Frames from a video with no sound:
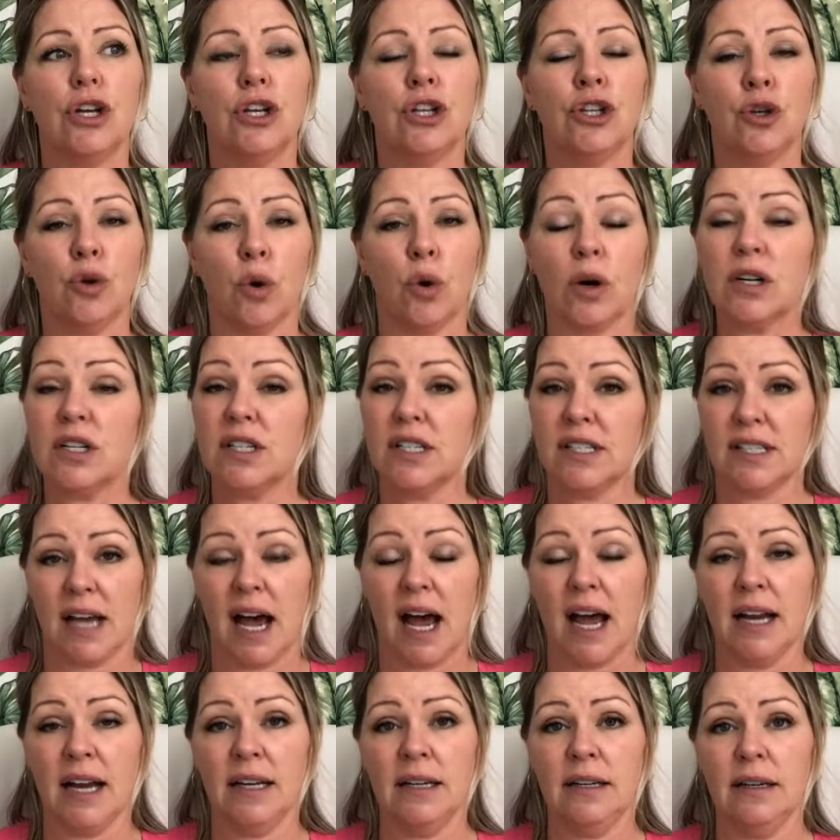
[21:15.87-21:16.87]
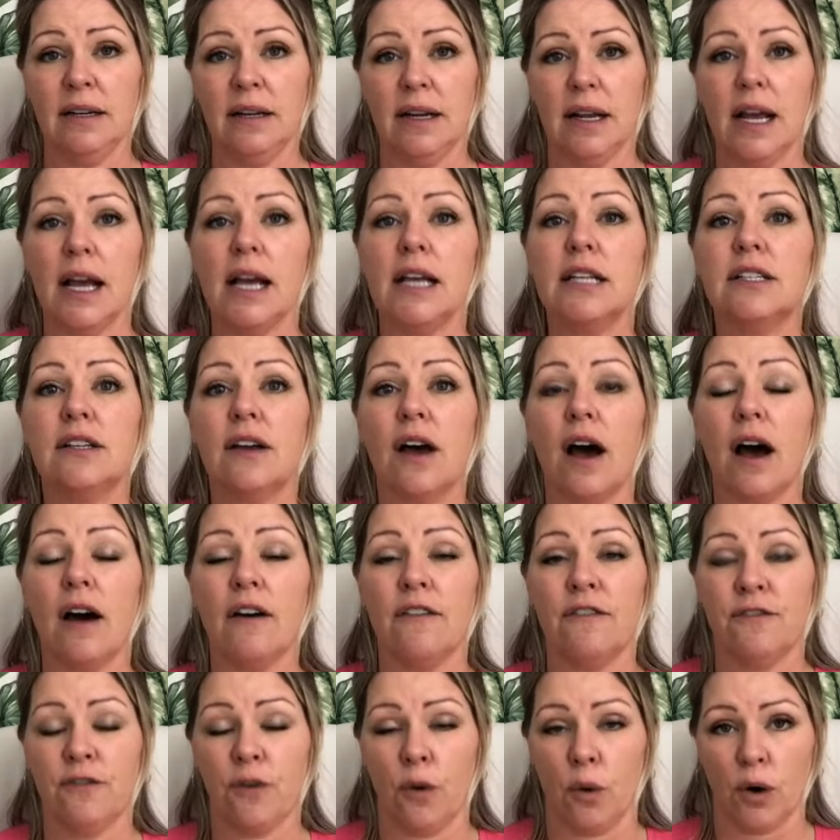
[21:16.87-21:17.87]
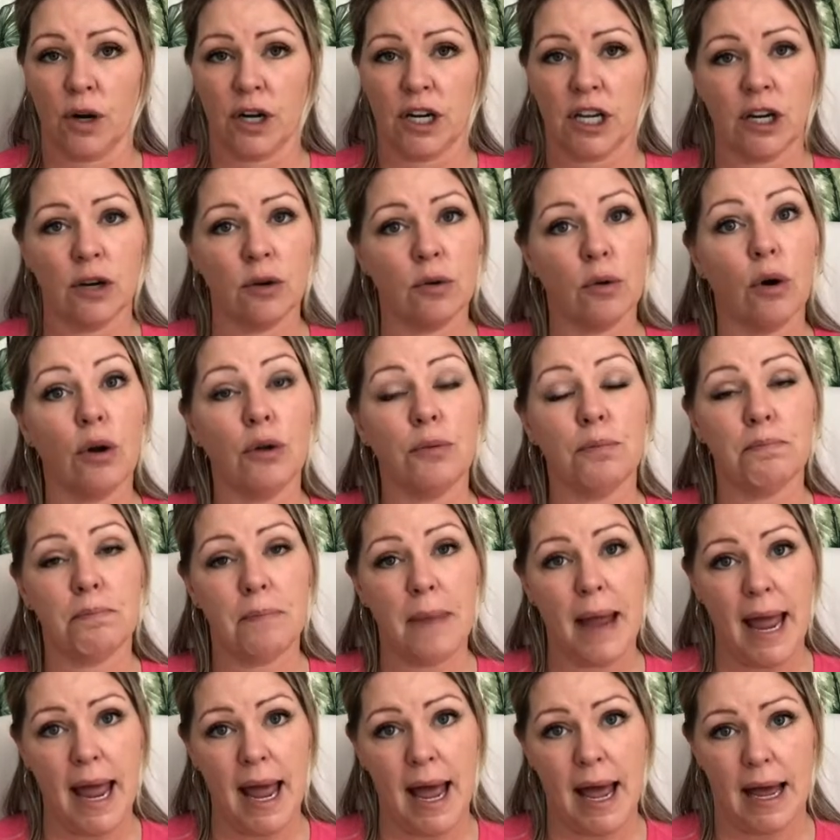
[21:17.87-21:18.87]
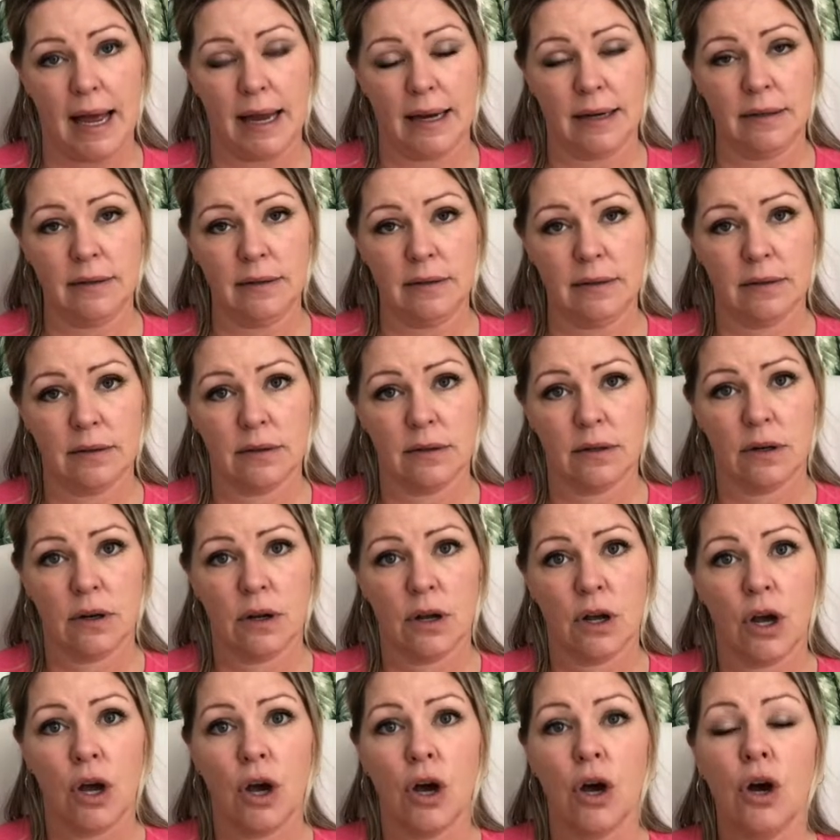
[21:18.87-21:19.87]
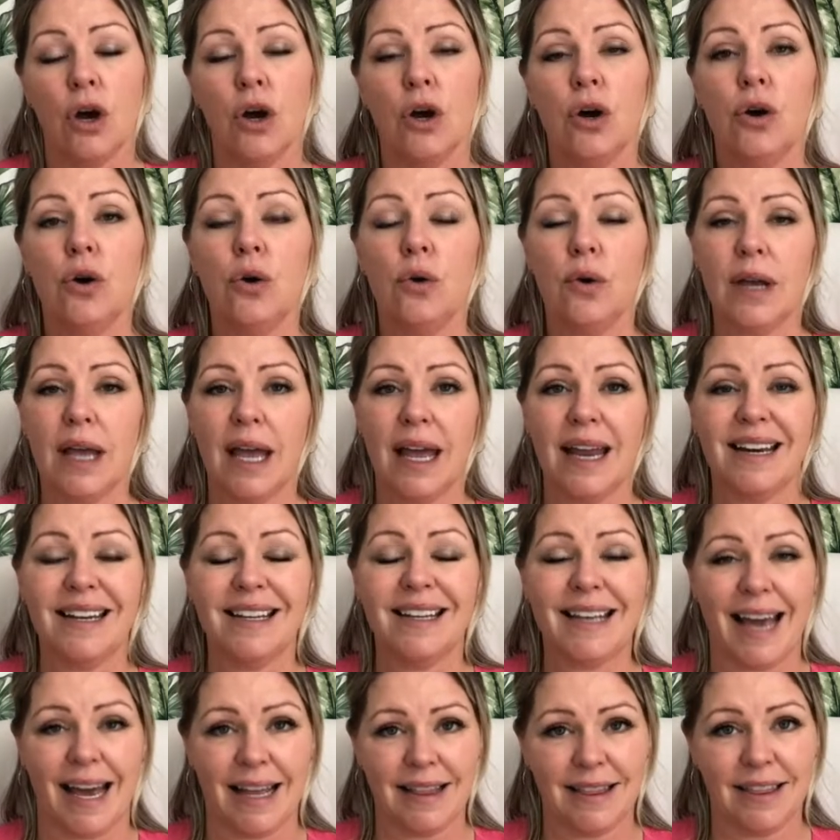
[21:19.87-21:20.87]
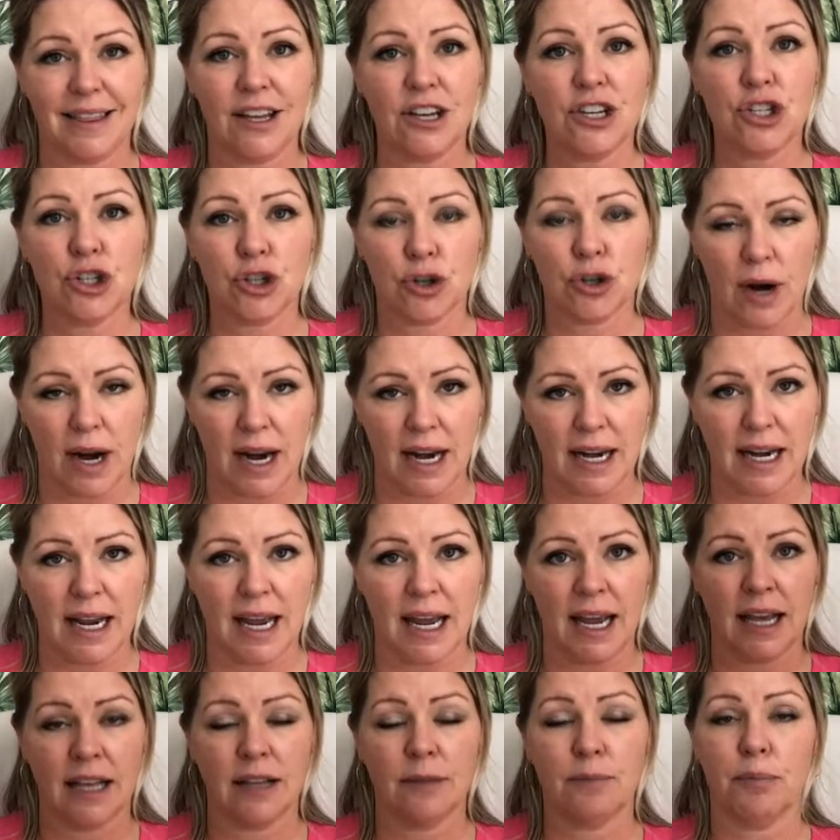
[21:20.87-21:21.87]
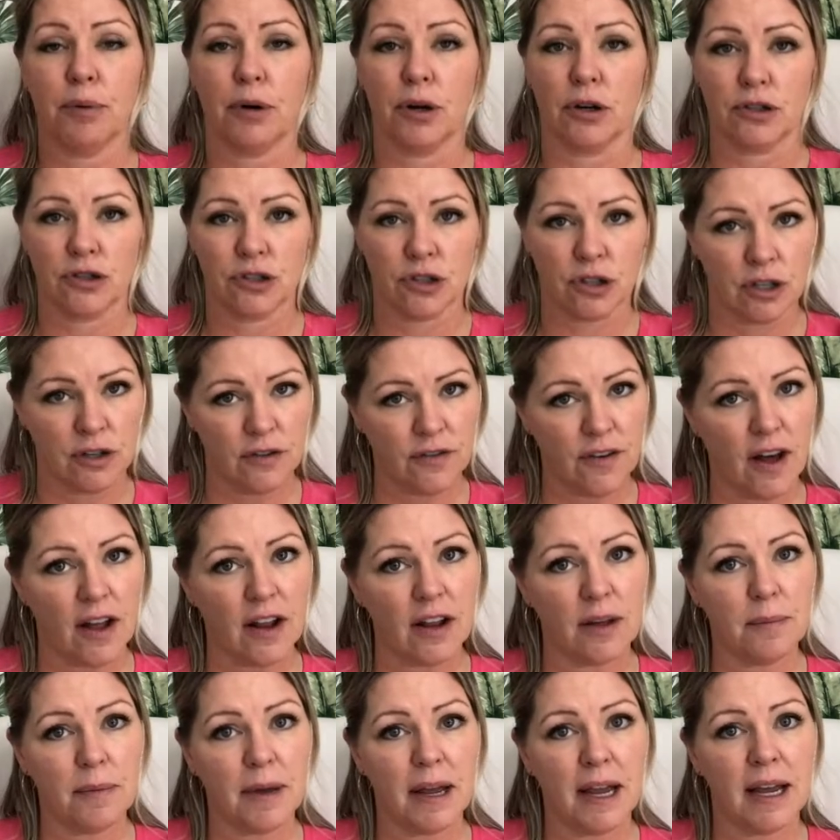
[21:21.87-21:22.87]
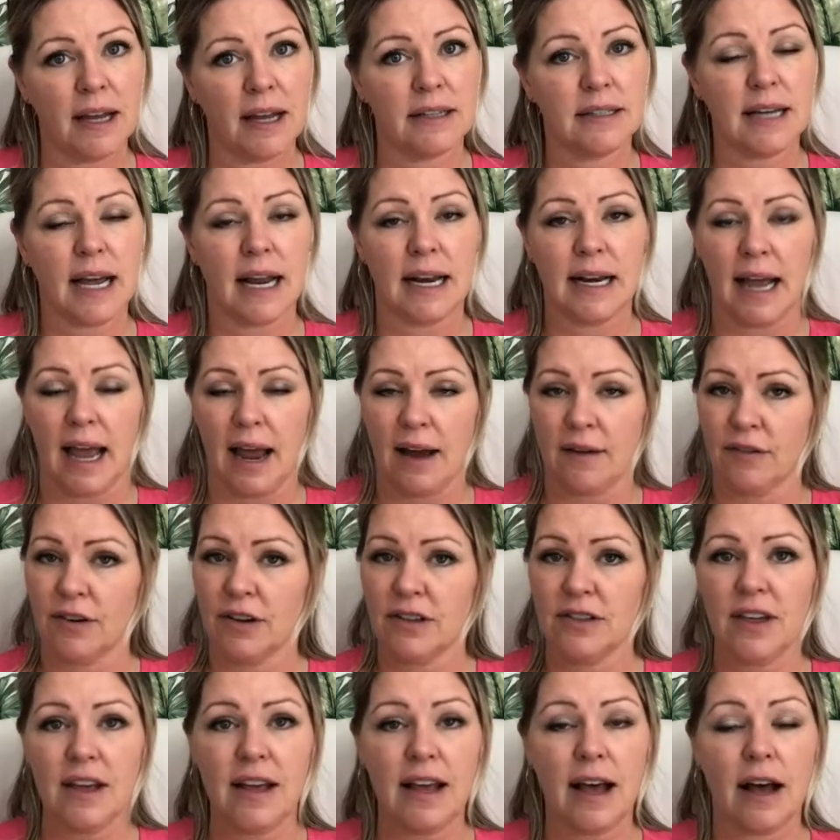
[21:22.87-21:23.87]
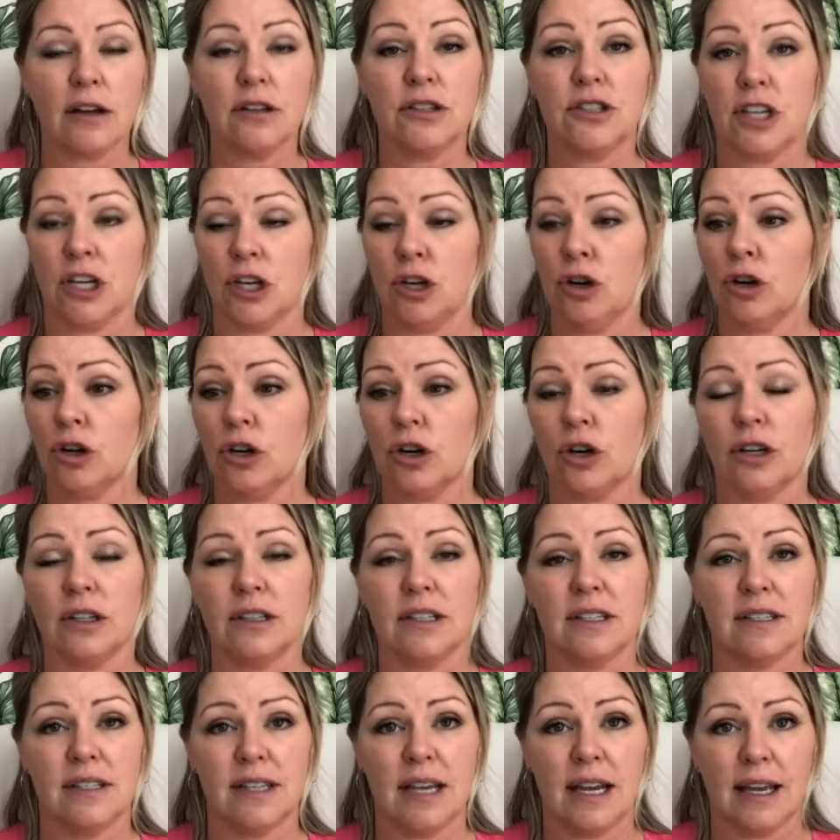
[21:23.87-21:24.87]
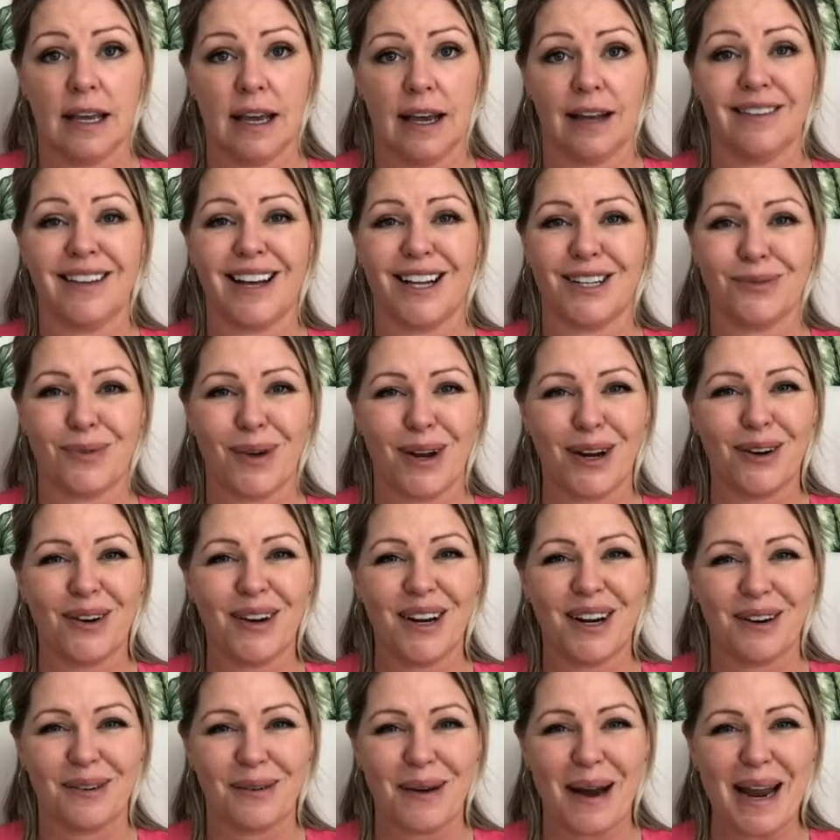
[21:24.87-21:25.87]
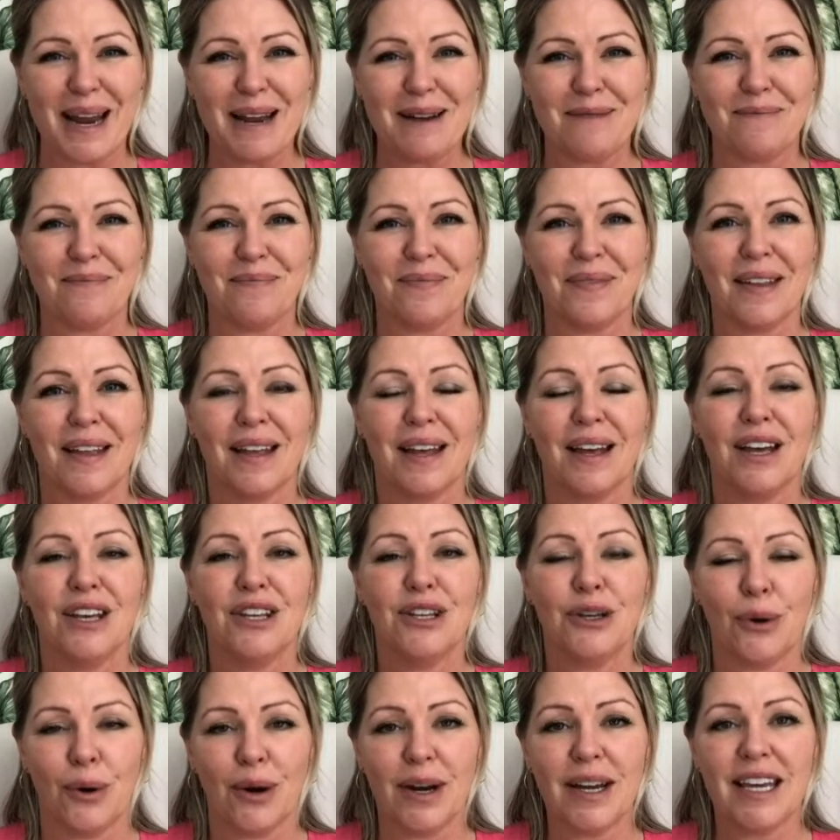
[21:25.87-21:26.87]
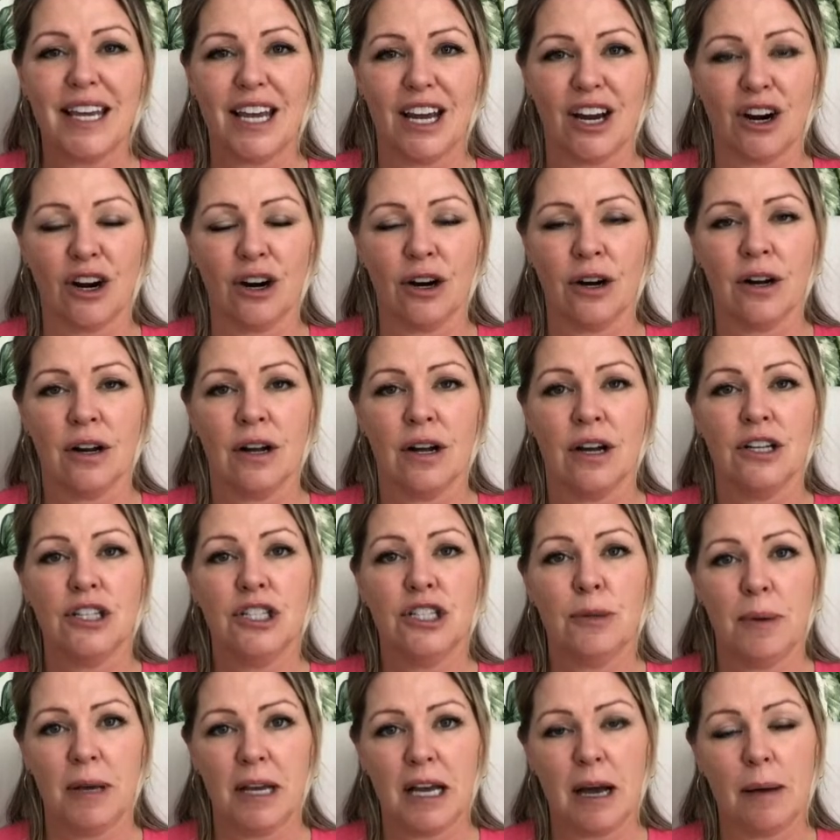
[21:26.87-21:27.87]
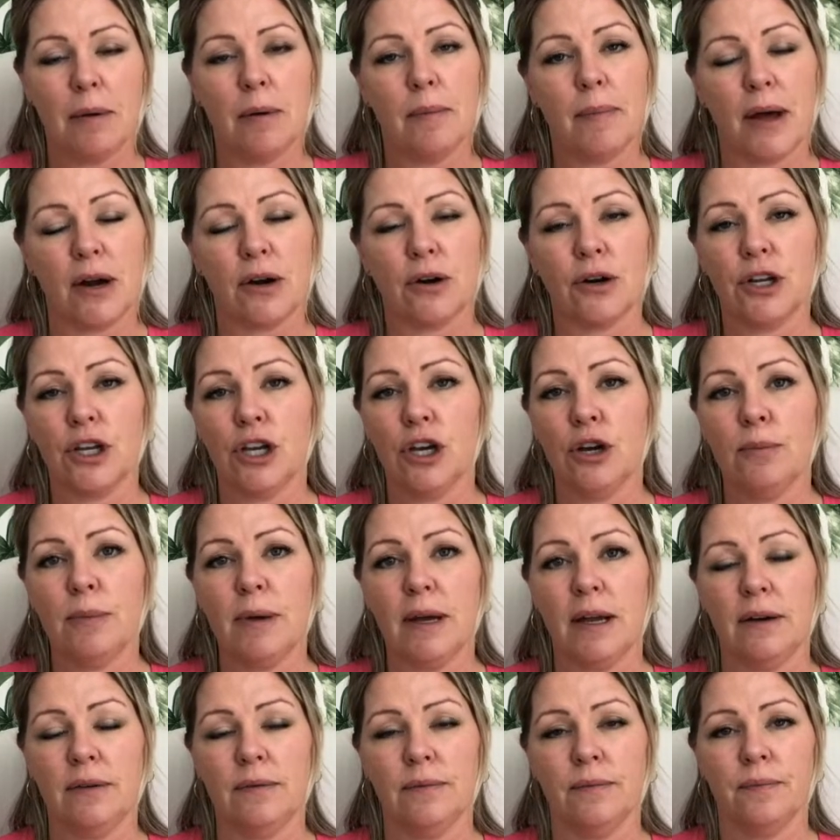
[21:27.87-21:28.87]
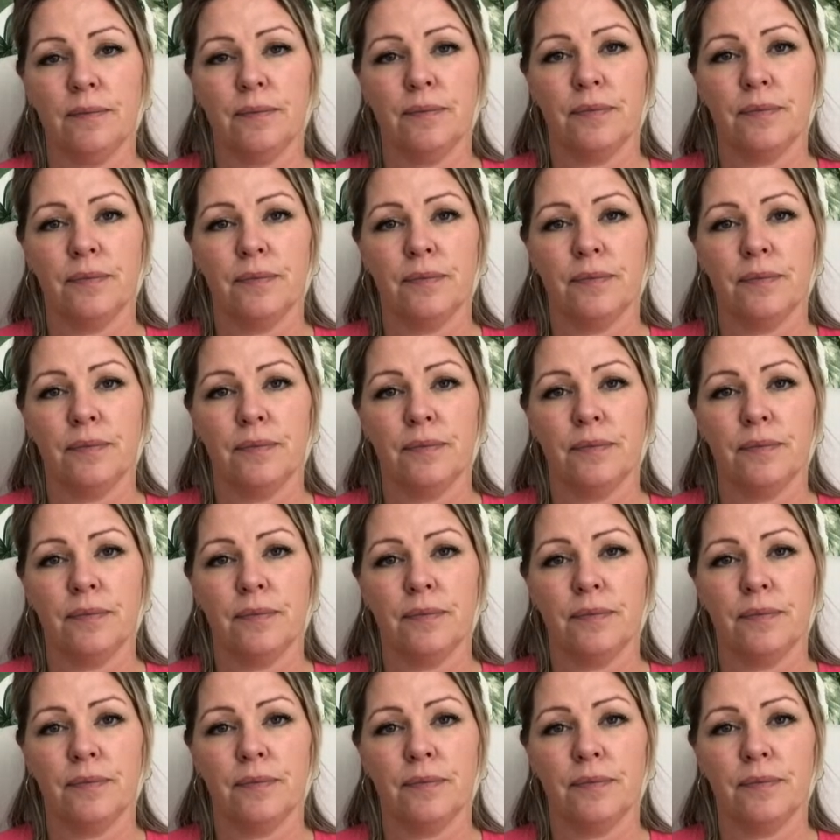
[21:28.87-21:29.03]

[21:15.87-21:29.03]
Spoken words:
your son is a 40-year-old man who can get the training, personal development, and everything else that you're currently seeking. That's why you're here, right? You're here to become a better human.